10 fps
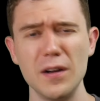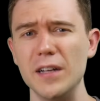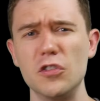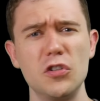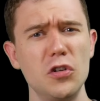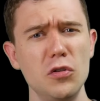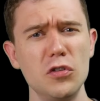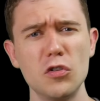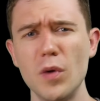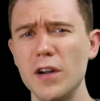it's 2
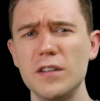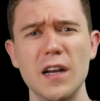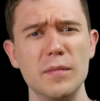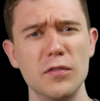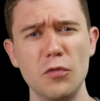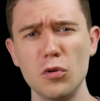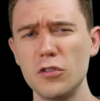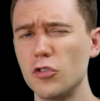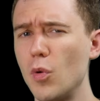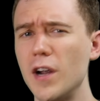squared times 4
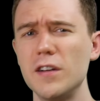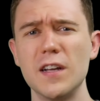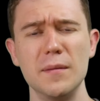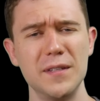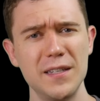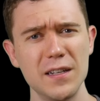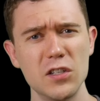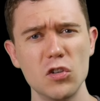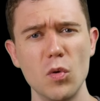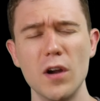squared times 6
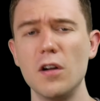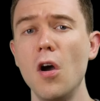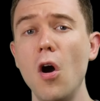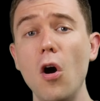squared,